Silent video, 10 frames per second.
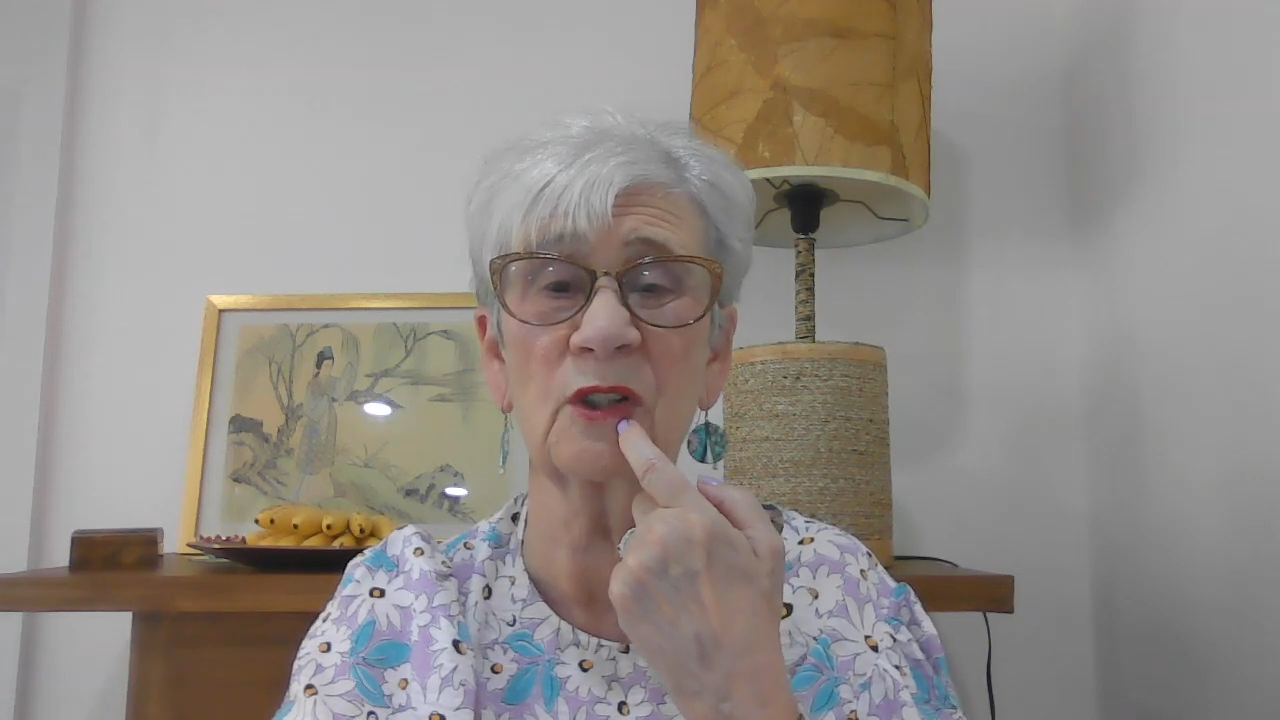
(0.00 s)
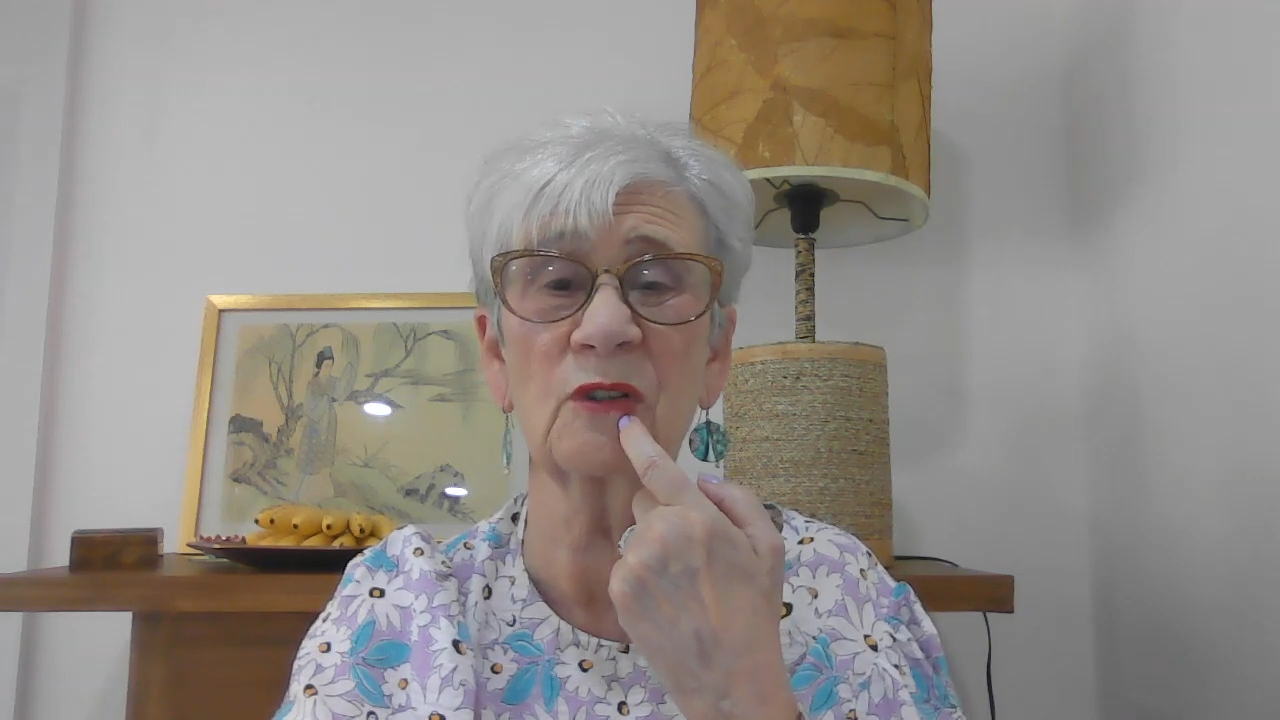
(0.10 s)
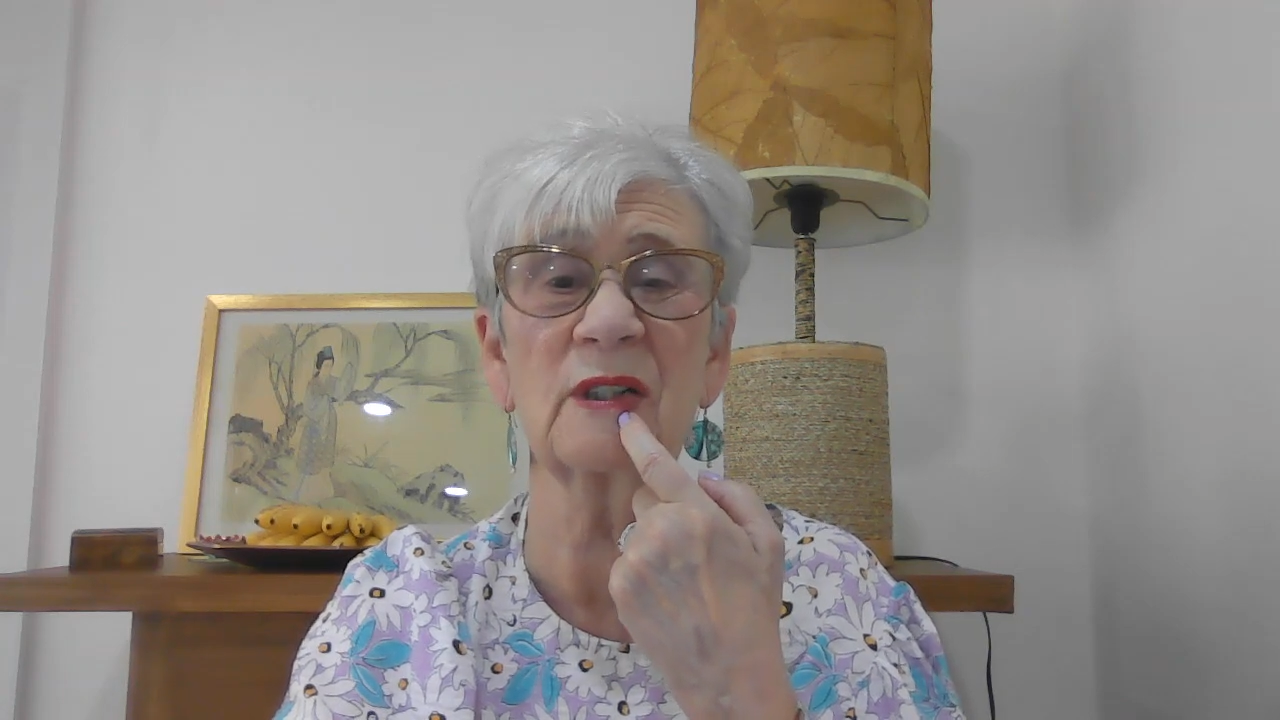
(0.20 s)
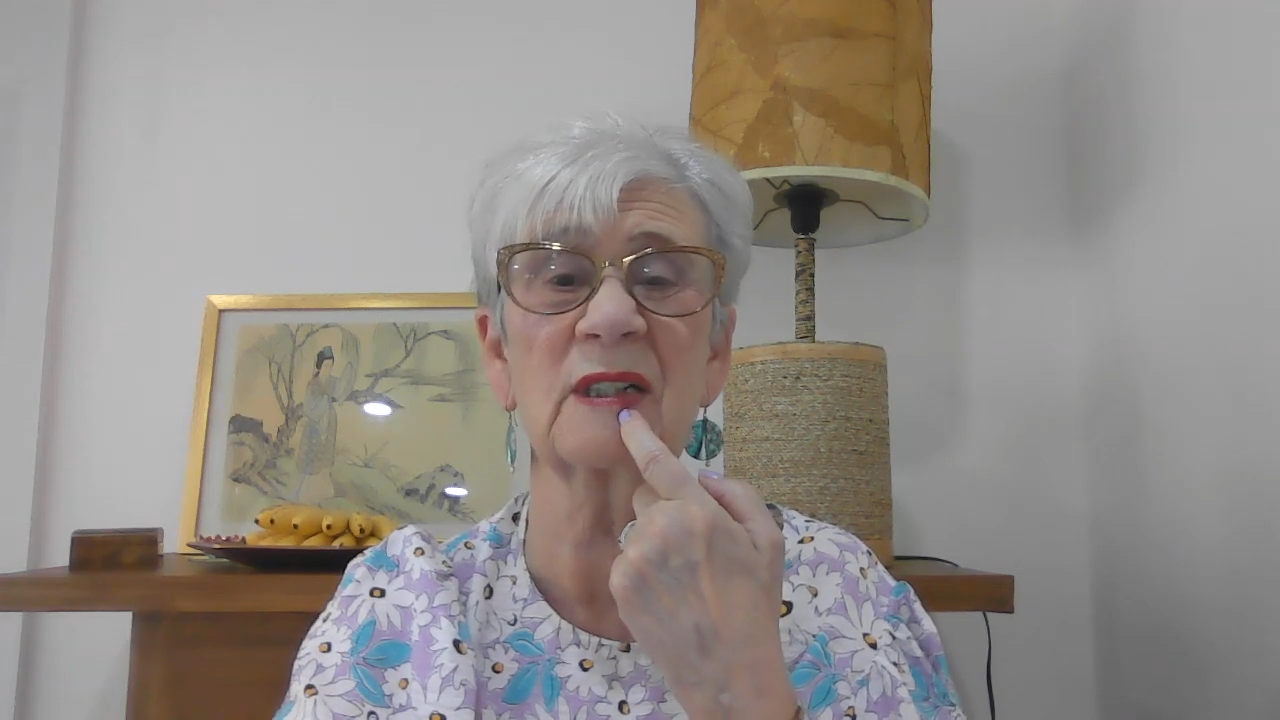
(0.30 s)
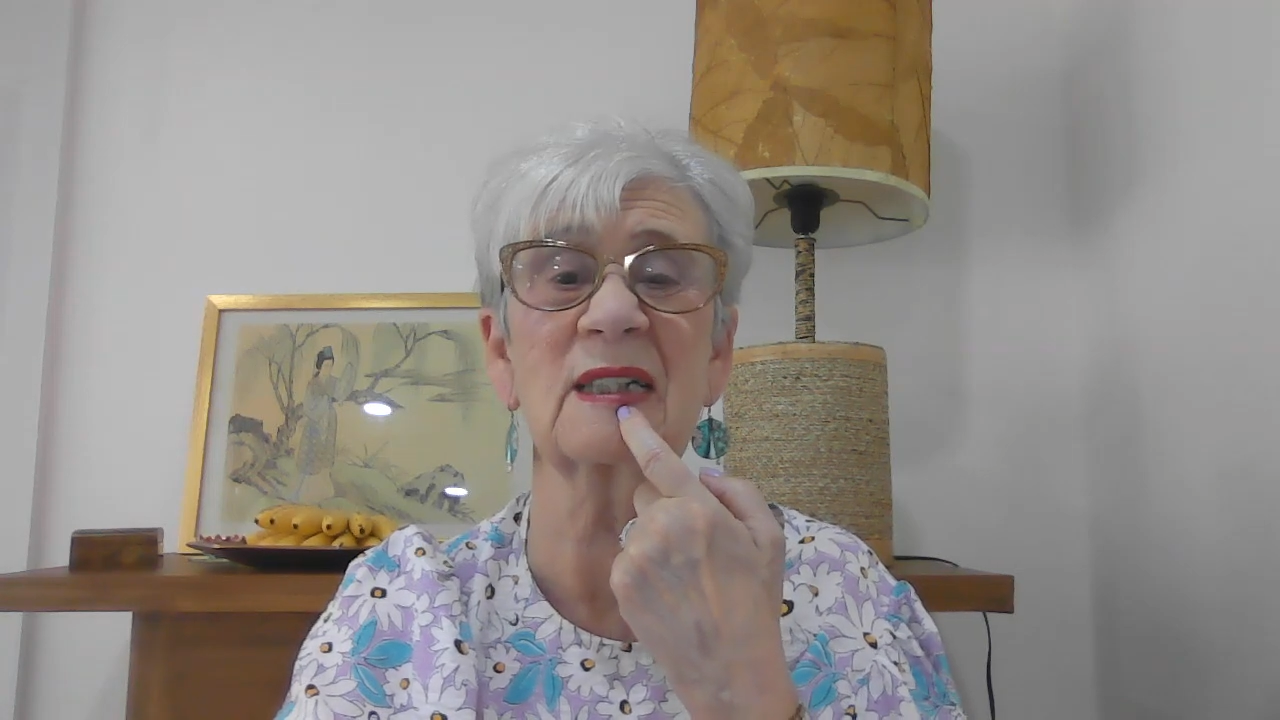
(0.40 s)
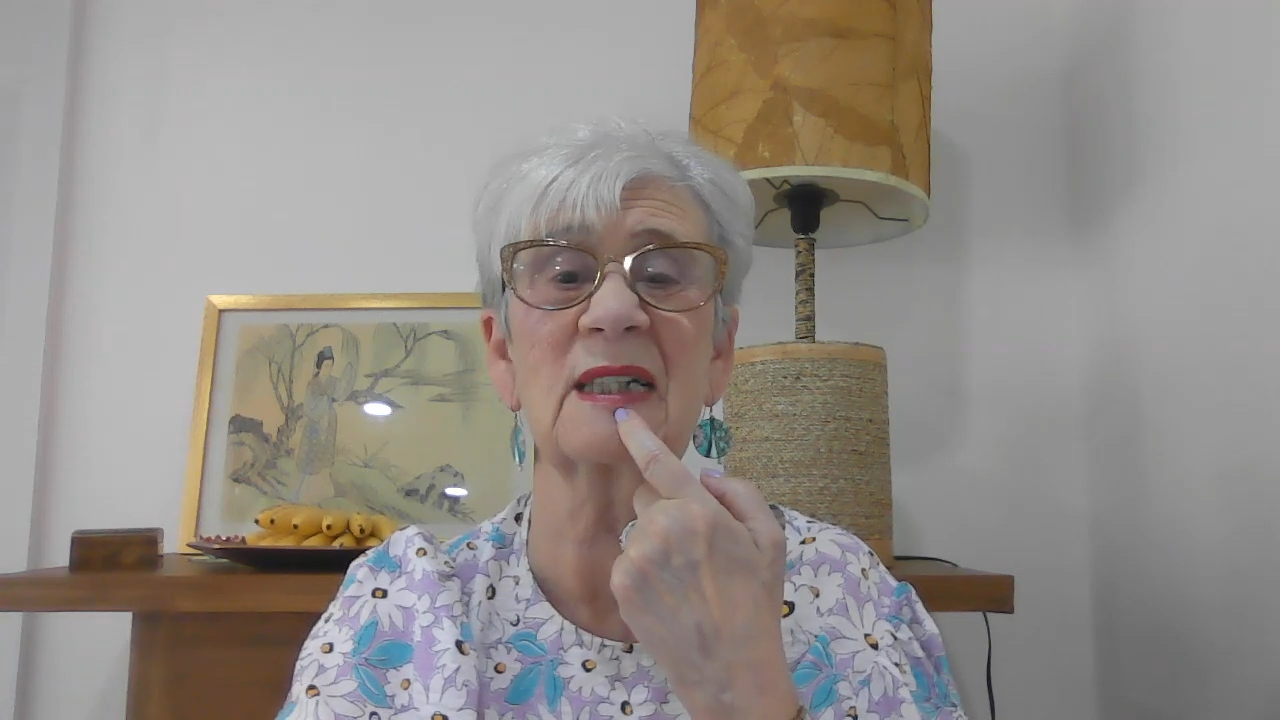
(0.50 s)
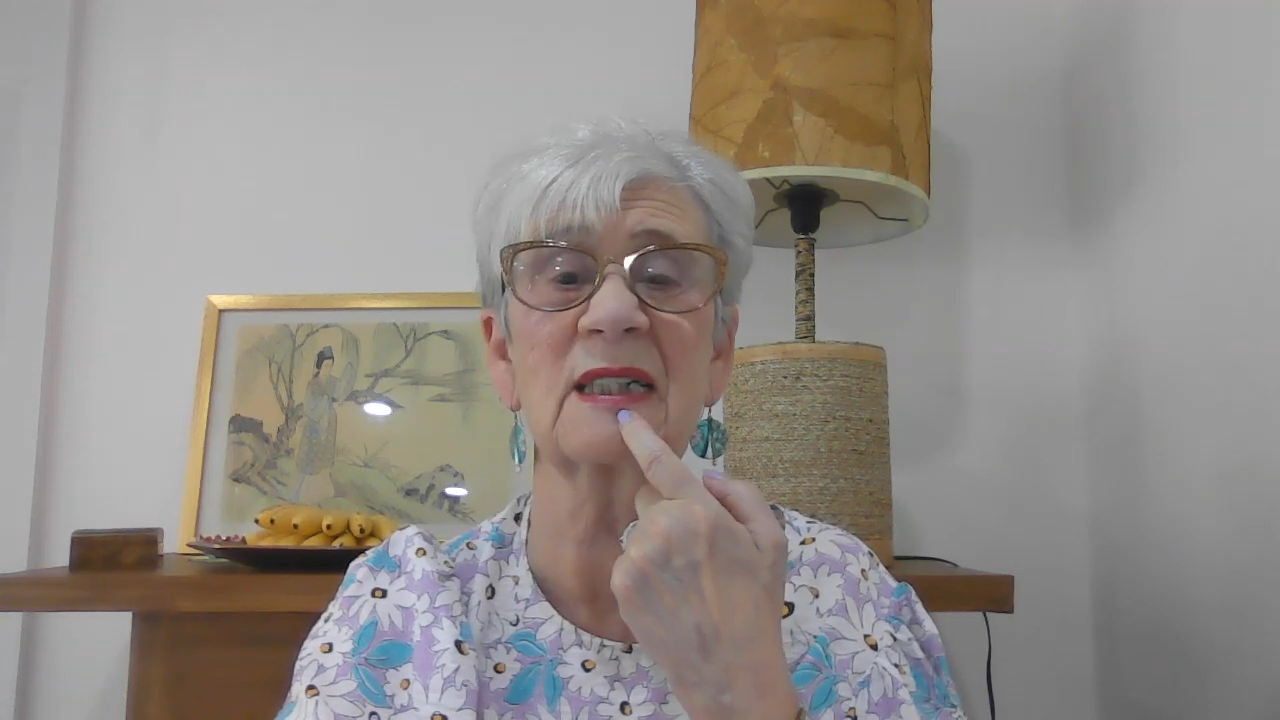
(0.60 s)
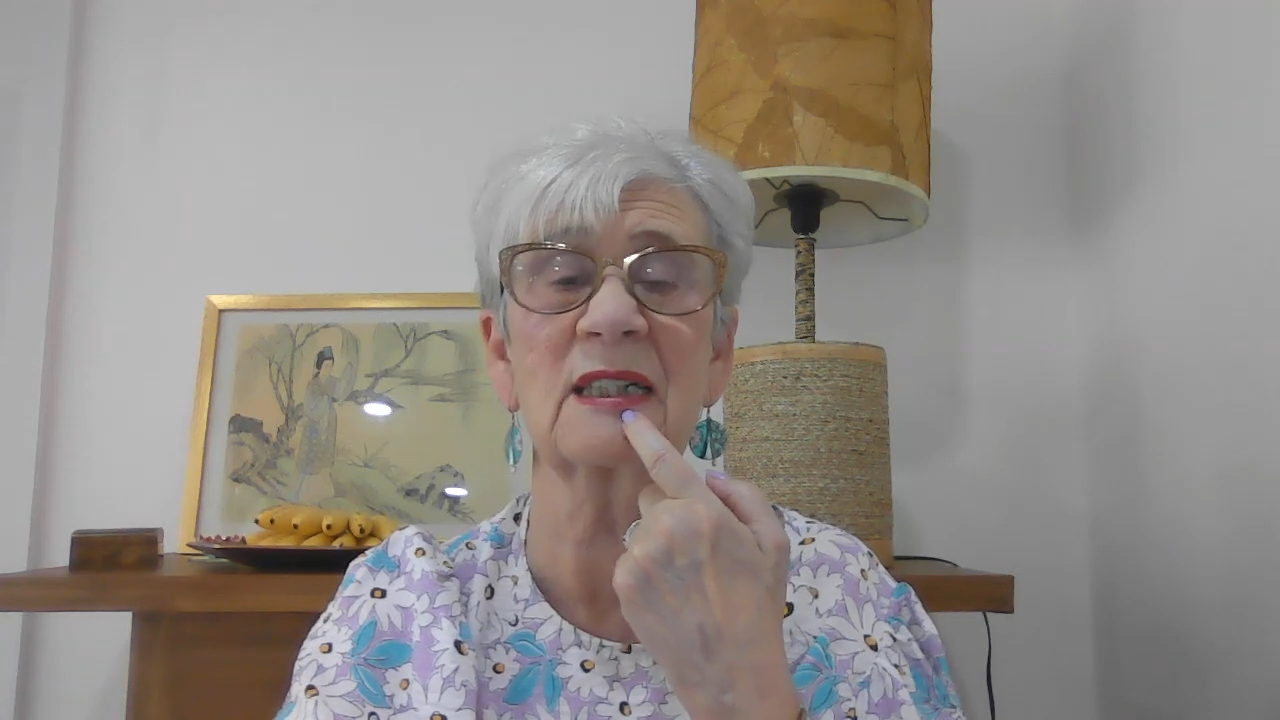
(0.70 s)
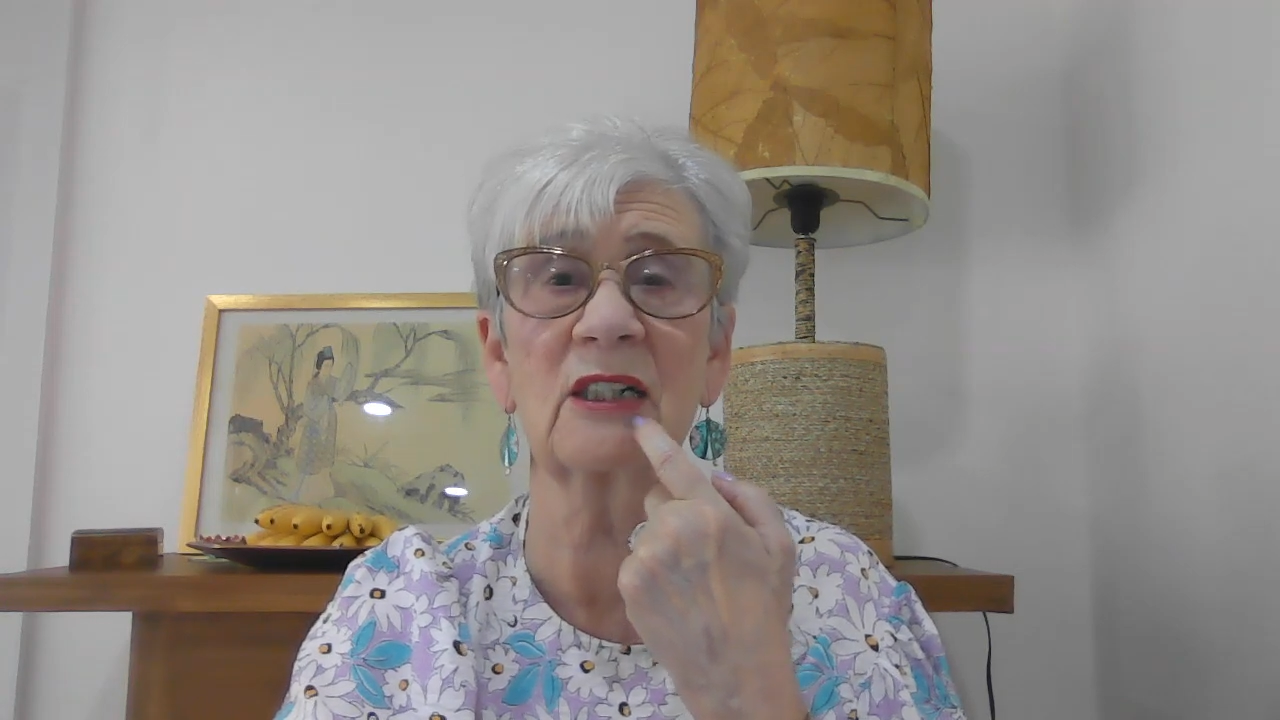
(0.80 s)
Uranus is.